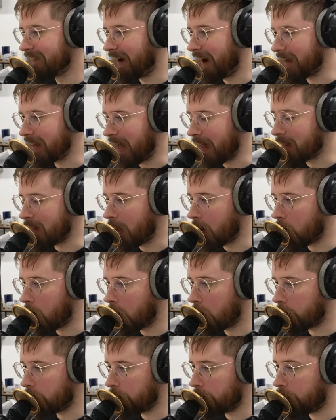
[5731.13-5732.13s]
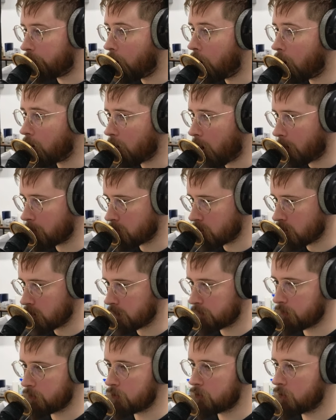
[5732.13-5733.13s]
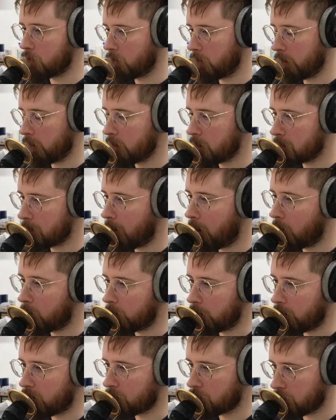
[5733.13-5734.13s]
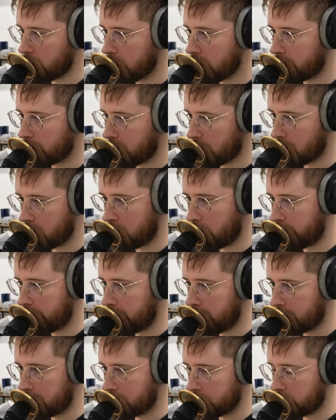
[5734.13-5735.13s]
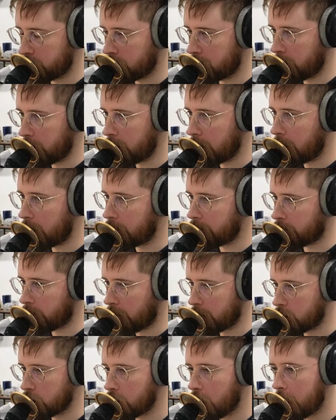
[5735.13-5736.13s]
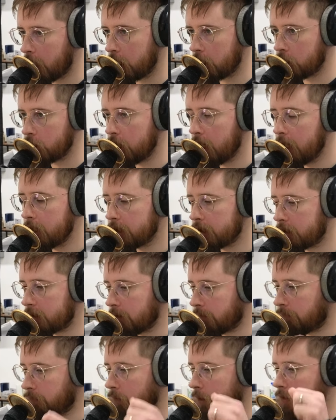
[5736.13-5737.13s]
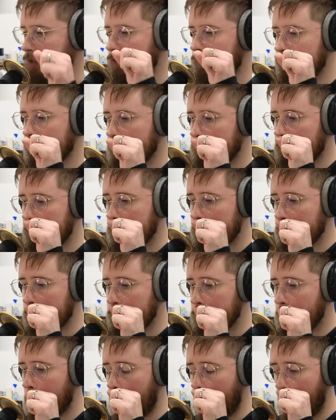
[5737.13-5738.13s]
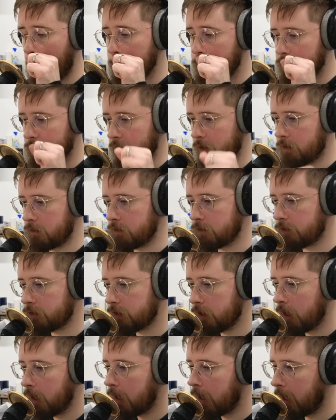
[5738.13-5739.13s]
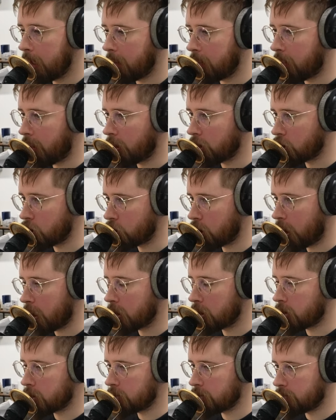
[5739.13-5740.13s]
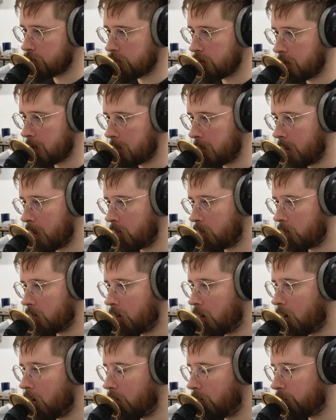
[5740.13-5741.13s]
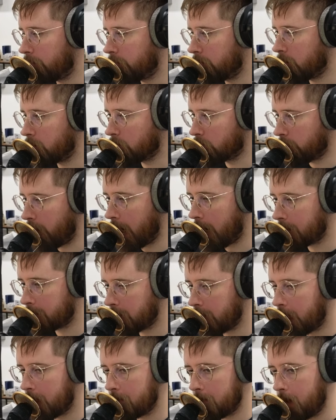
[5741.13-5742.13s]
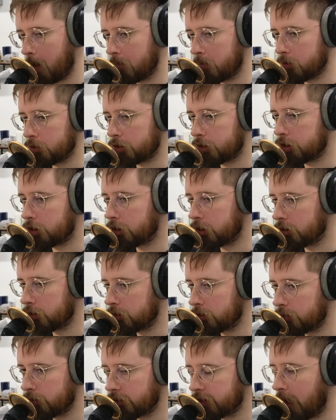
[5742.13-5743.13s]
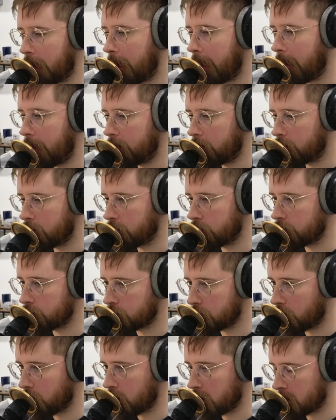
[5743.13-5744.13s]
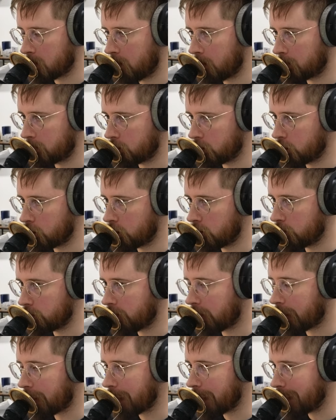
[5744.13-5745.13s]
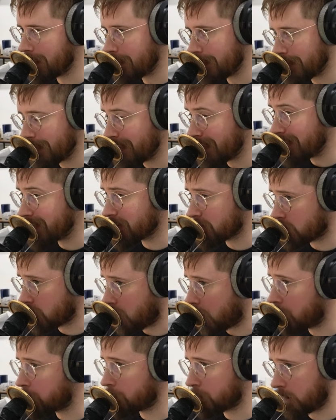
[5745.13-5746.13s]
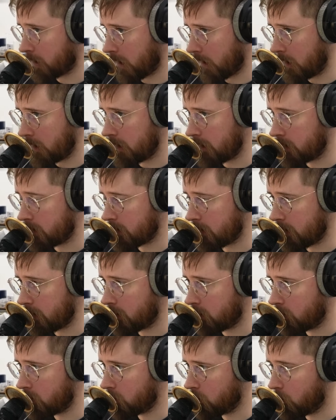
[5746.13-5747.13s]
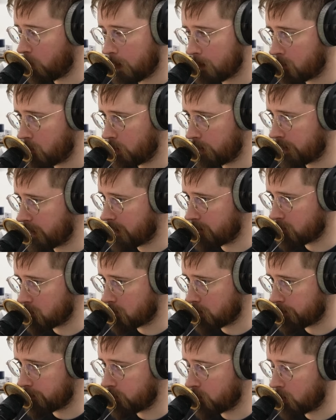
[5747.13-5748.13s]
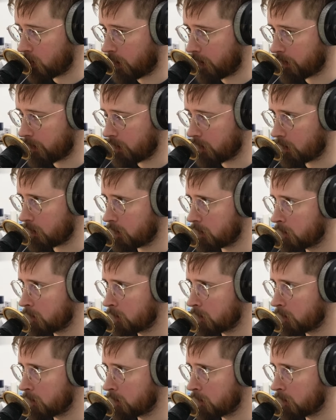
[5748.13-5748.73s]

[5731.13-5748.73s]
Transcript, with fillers: right? And there are four options for storage, but only three of them are available to me. And as I change to different CPU options, it then changes the amount of RAM that I'm able to choose and the storage I'm able to choose. Like mm-hmm. it is complicated now, way more right. than ever before, I think.